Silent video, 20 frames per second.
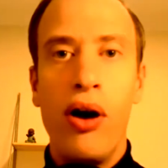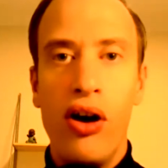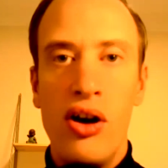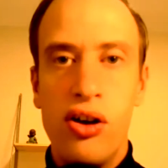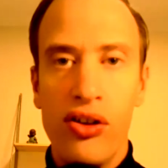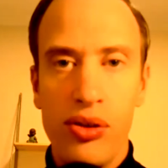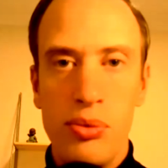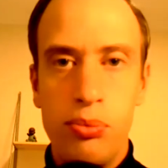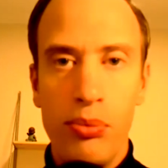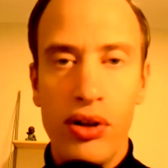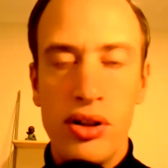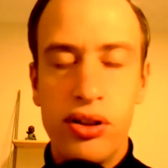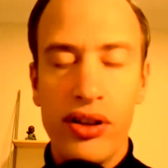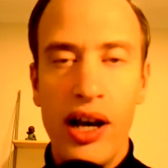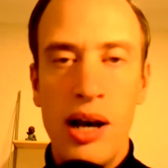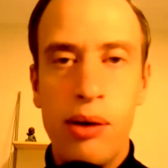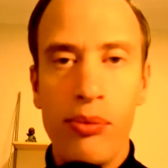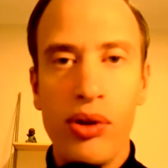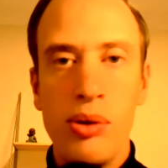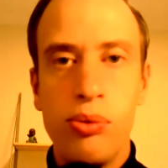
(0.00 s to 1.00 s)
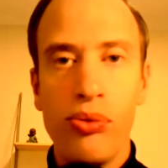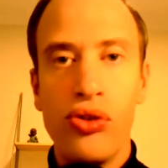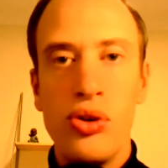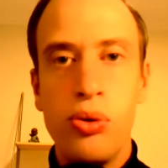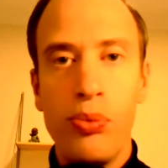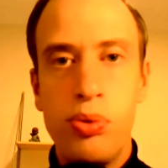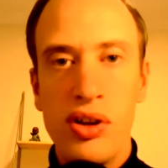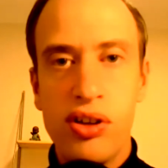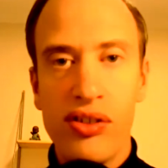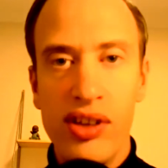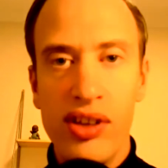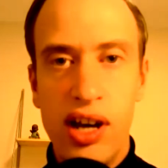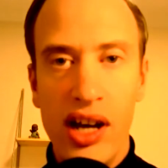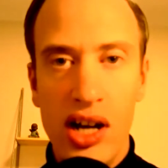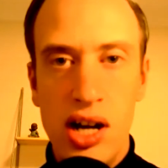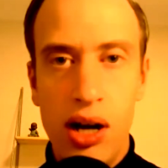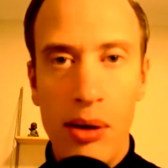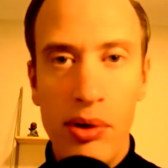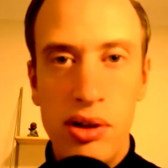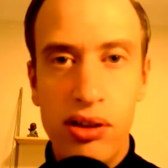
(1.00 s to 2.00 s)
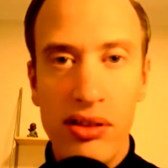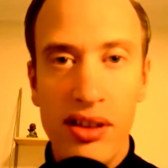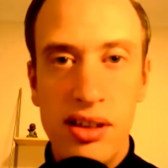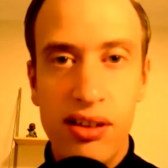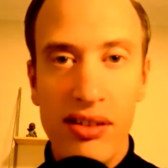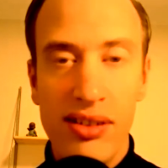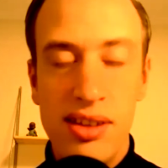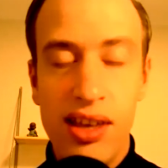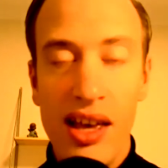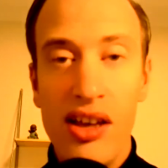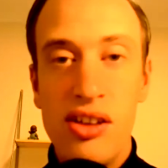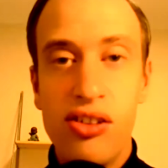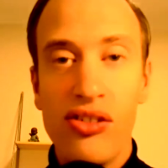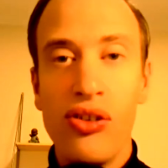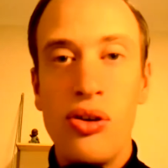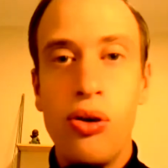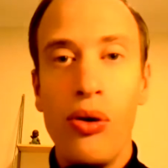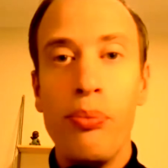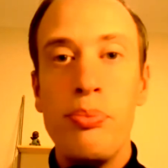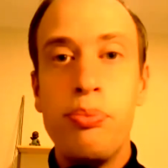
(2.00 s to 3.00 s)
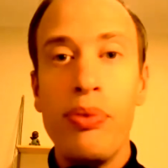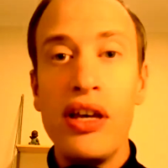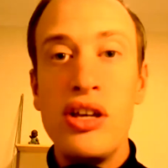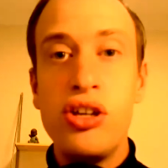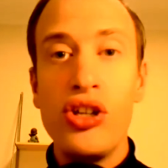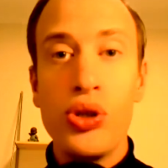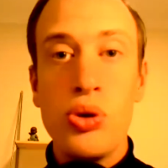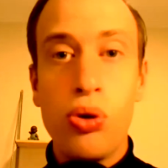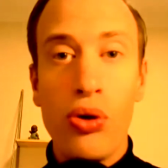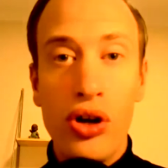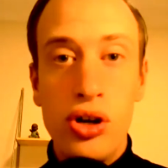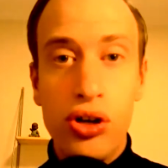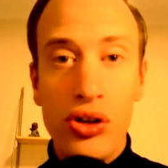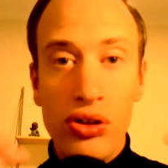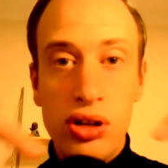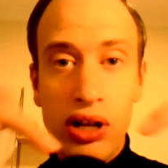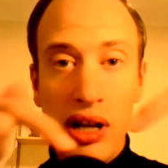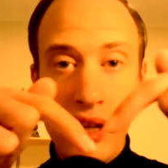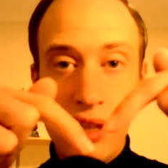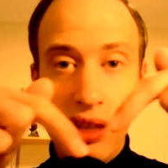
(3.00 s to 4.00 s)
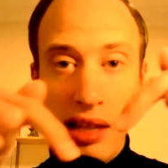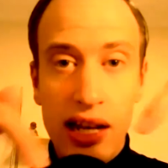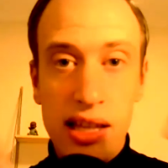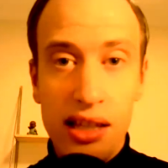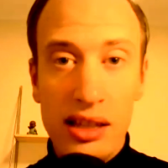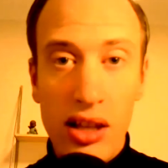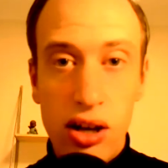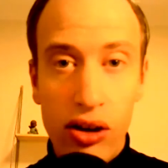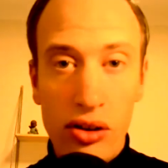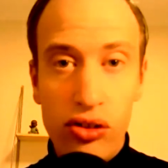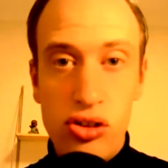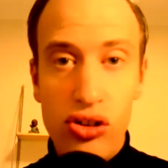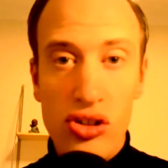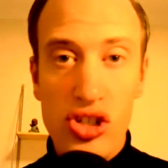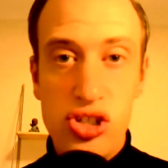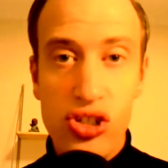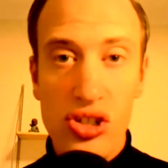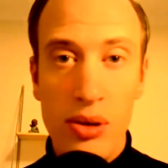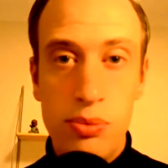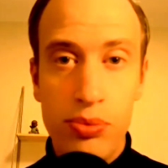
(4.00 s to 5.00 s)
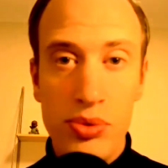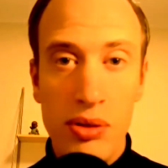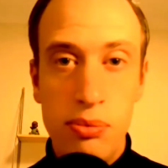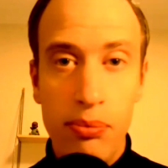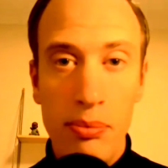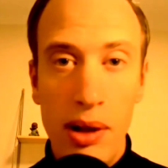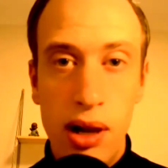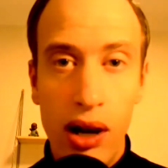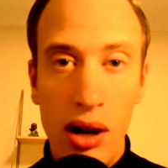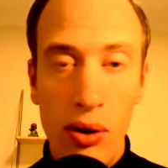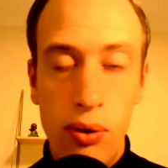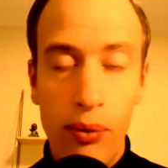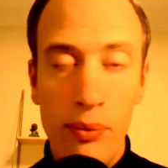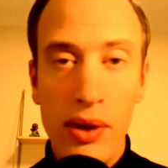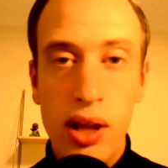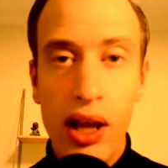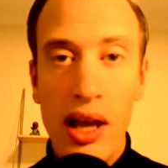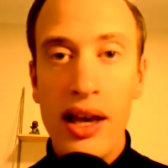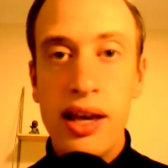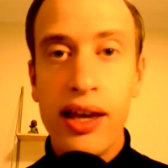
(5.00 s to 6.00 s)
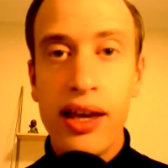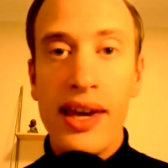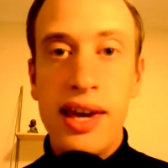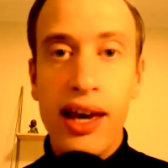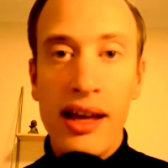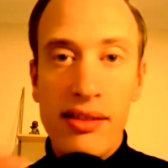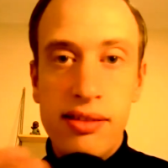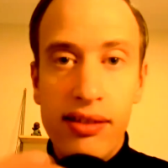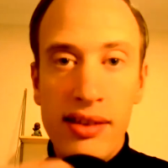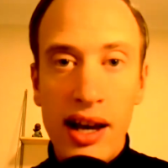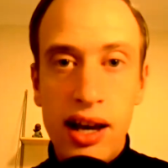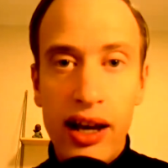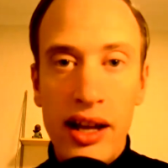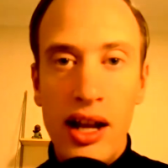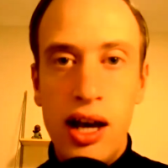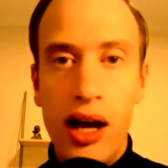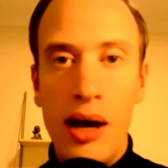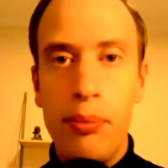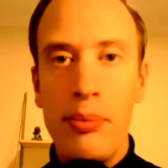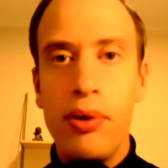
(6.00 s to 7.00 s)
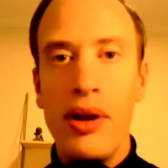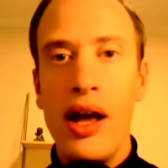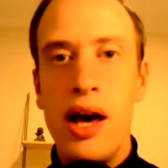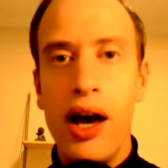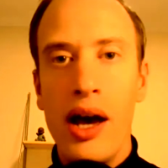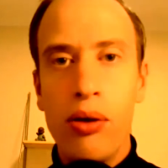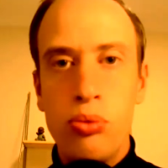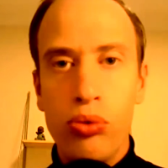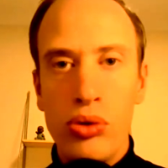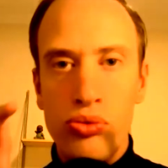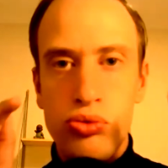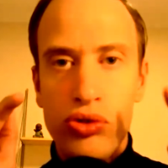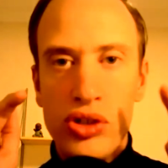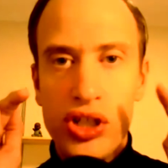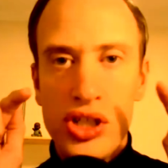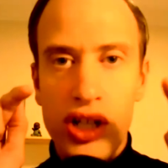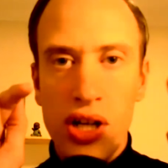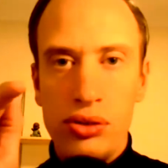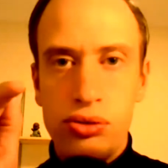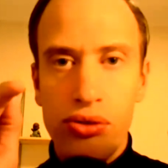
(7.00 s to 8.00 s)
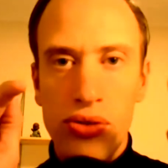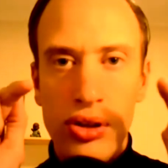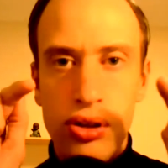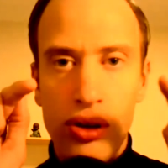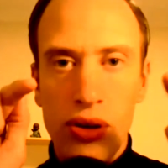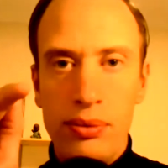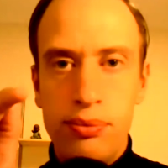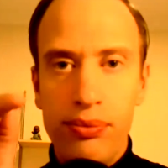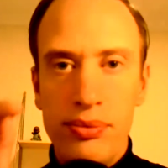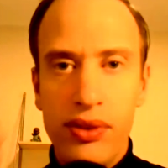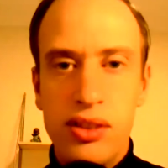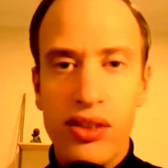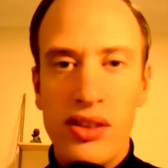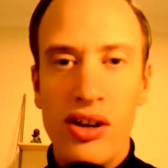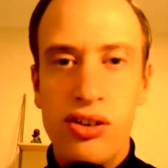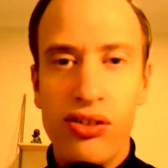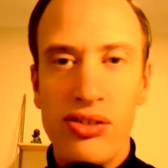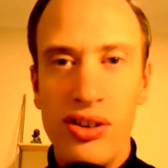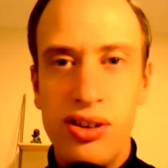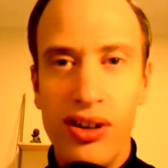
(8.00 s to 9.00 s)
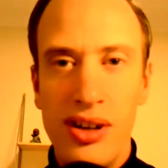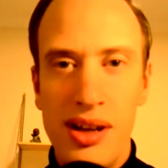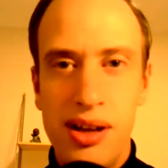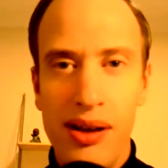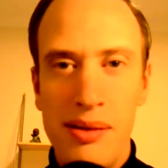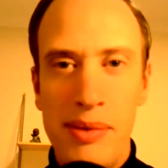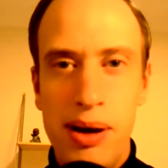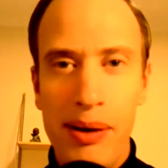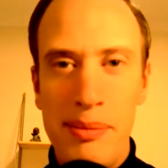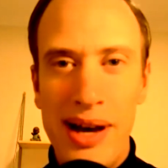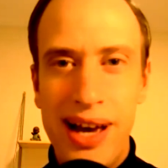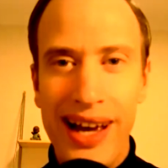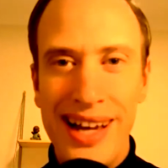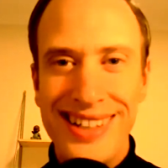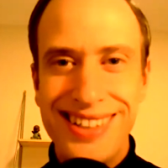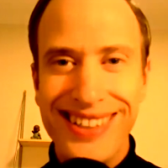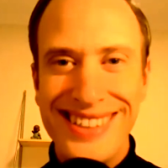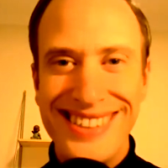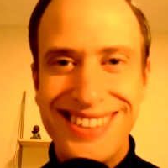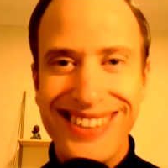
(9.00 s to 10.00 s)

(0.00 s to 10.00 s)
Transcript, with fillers: possible time. So I'm super excited about this. So be sure to click the link down in the description below, get signed up, and I will reach out to you. Talk soon. Bye-bye.